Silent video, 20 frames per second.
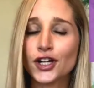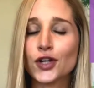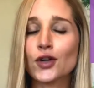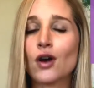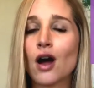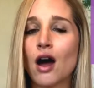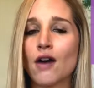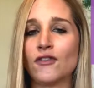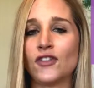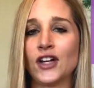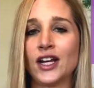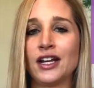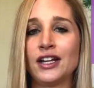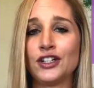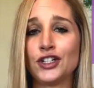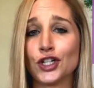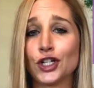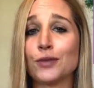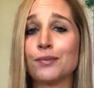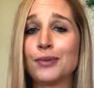you confident in
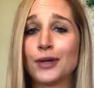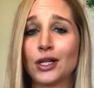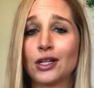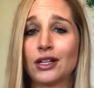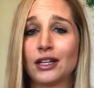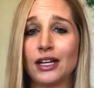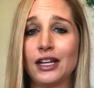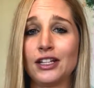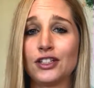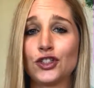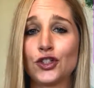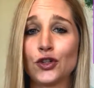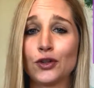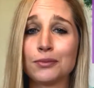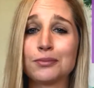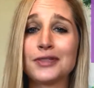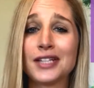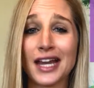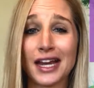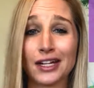your ability to
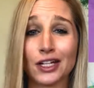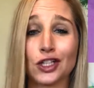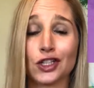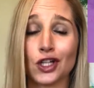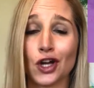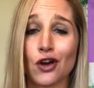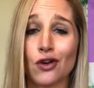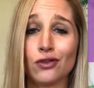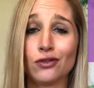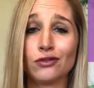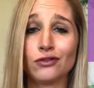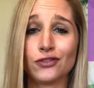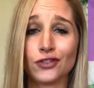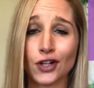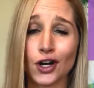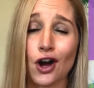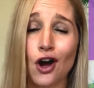obtain a loan for